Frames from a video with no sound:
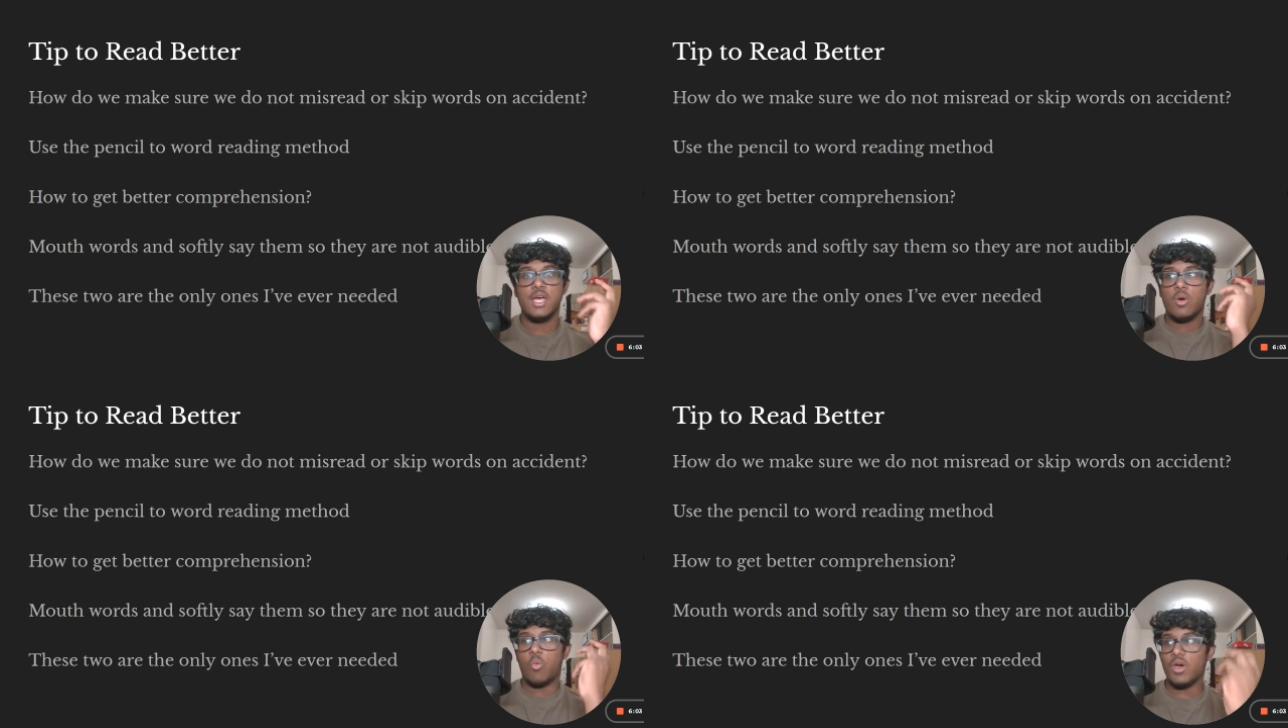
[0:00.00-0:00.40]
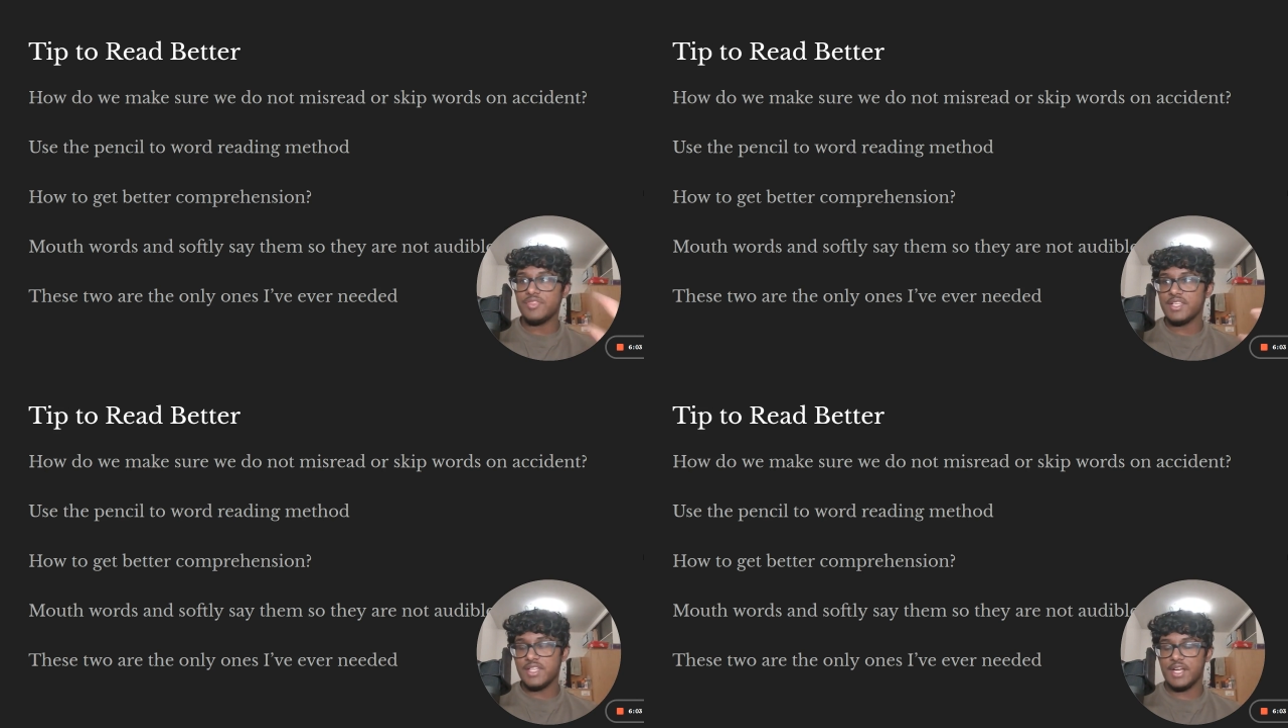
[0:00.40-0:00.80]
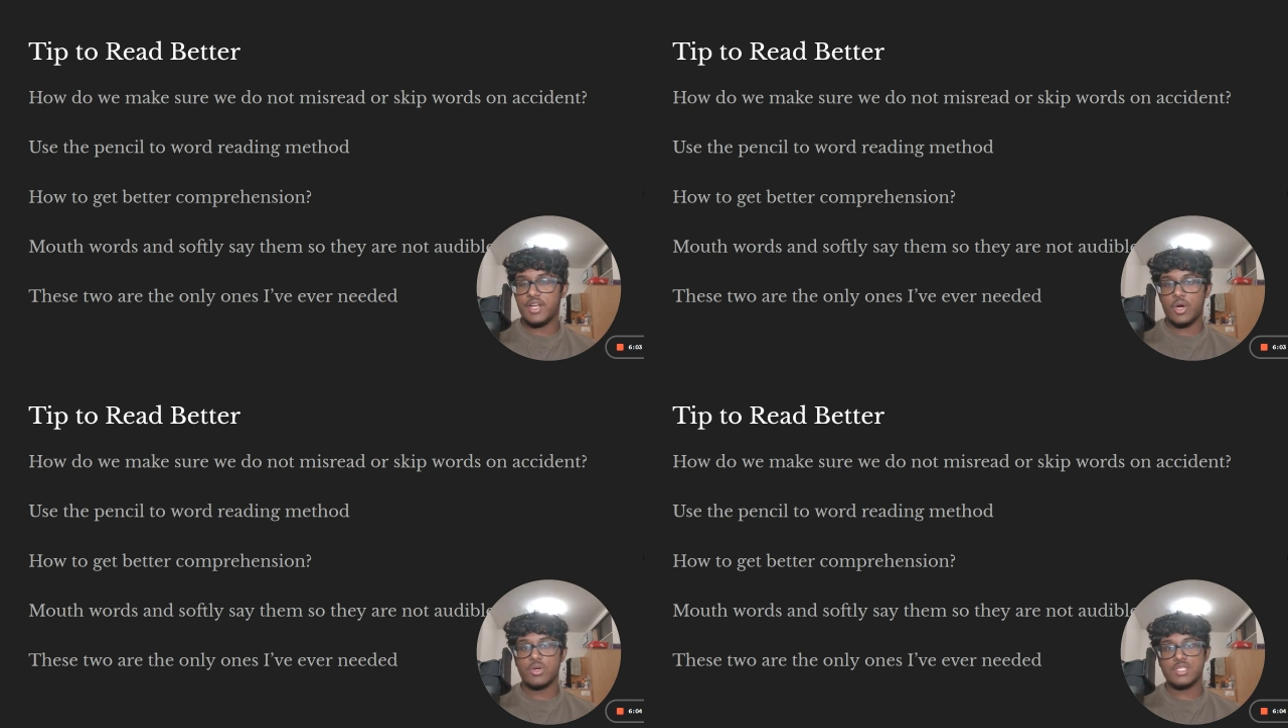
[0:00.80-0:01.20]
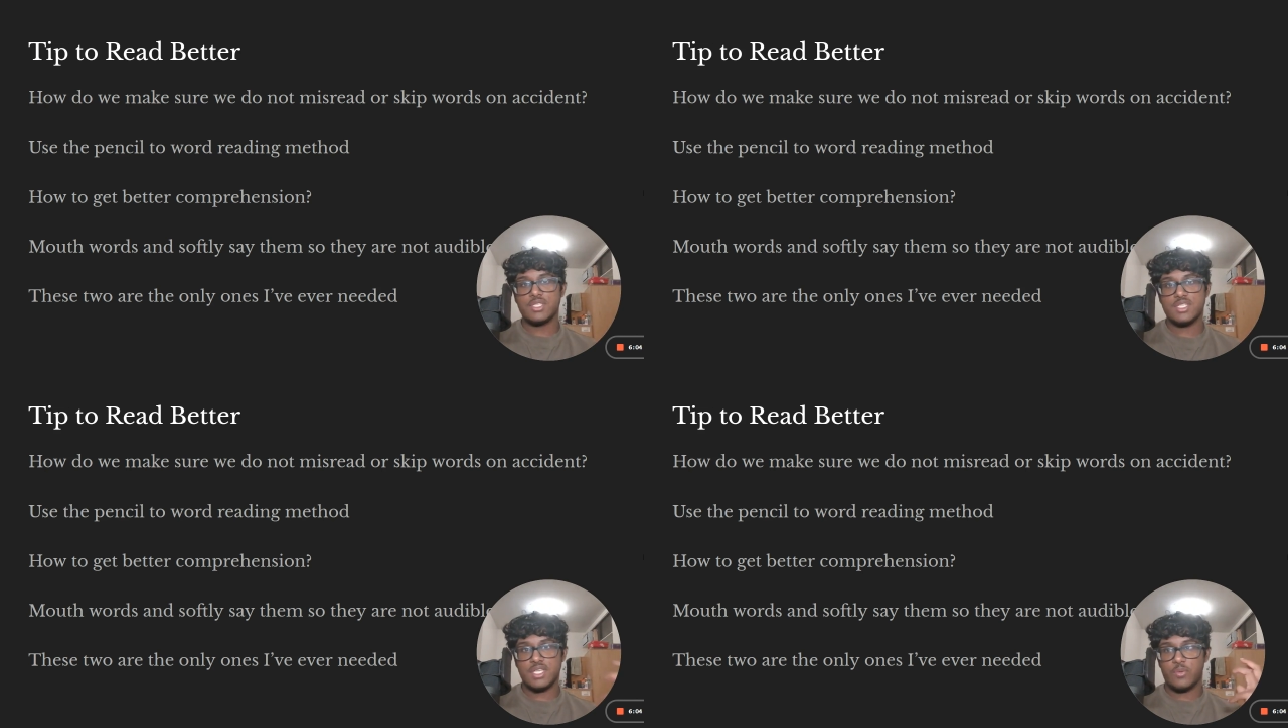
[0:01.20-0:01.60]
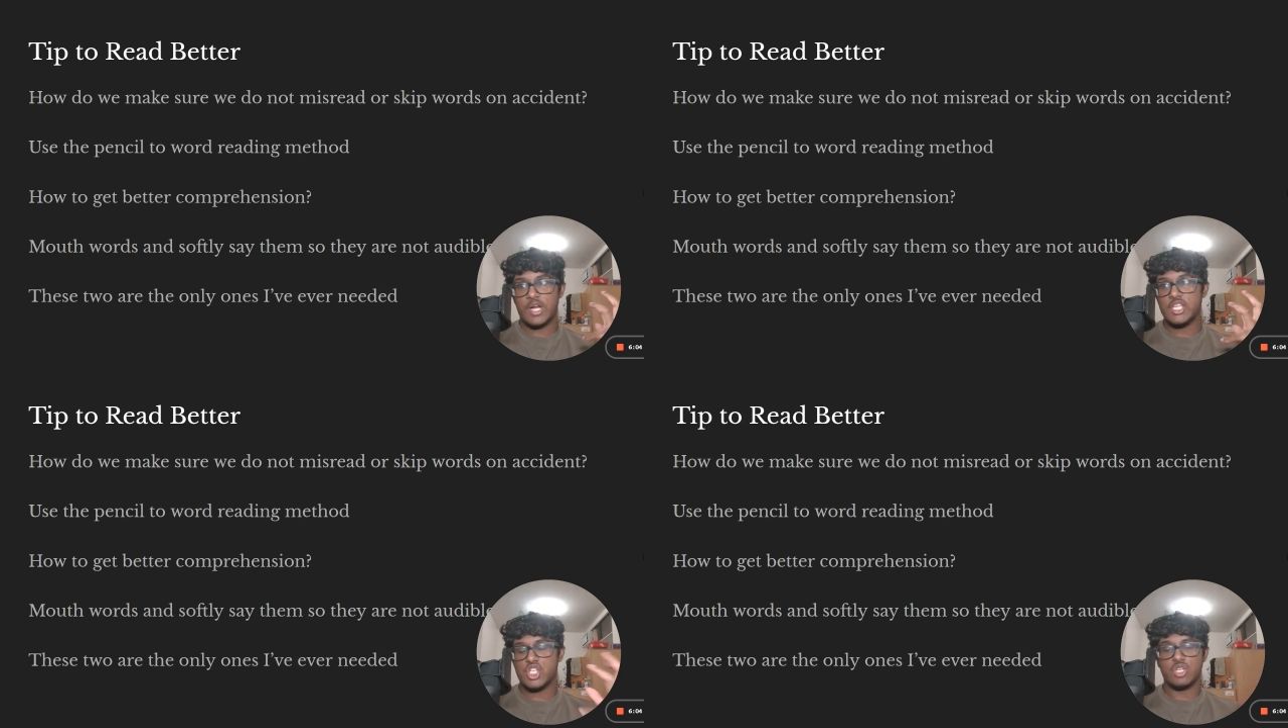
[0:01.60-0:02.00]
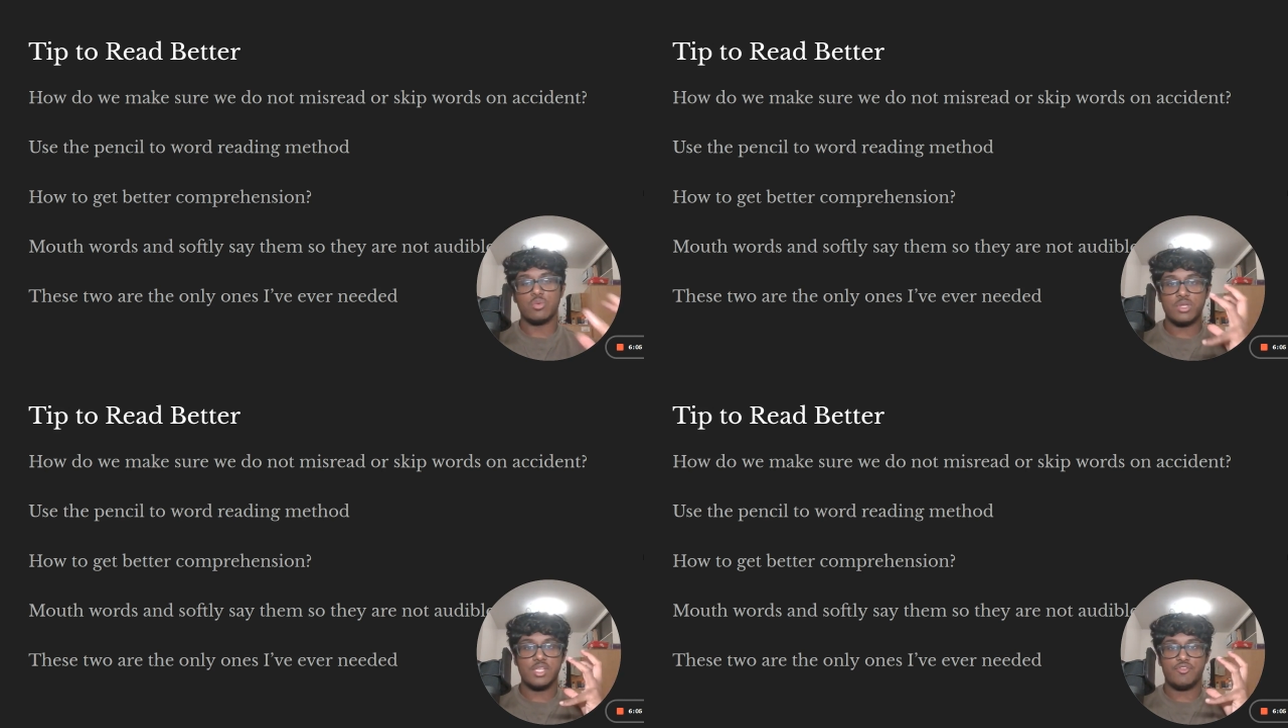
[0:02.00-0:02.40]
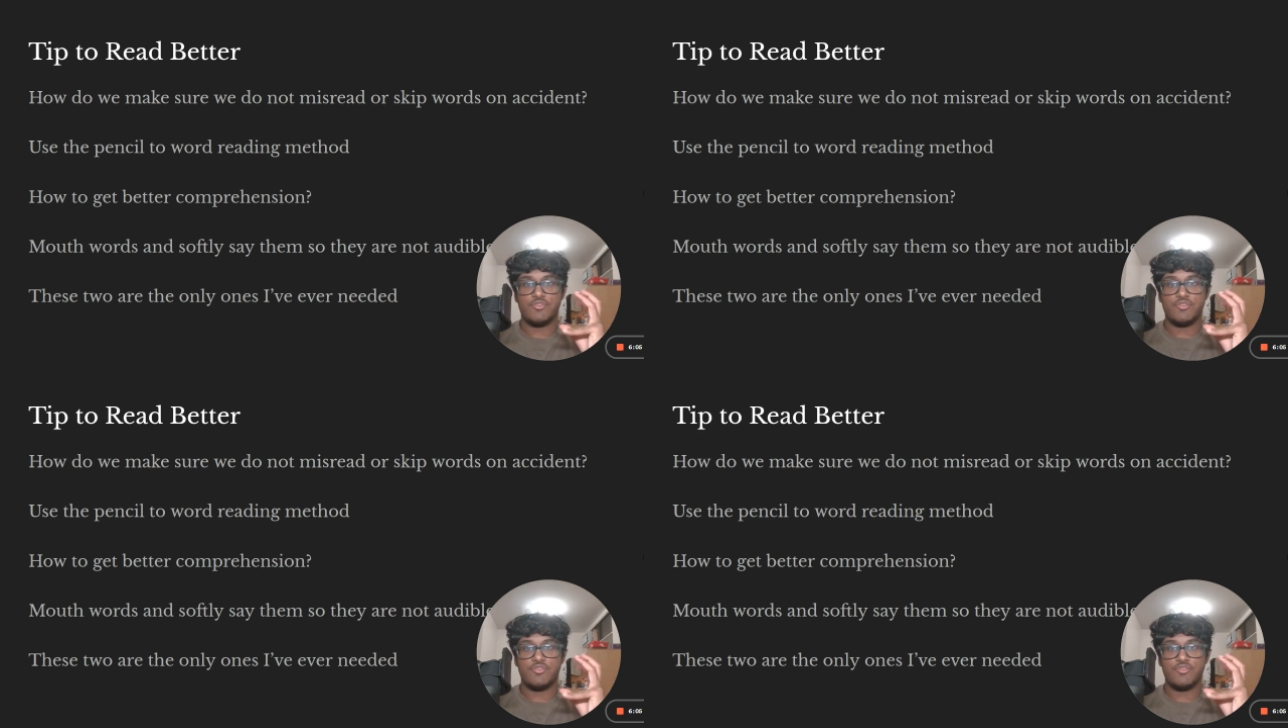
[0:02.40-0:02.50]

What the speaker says: One thing that I notice is when I genuinely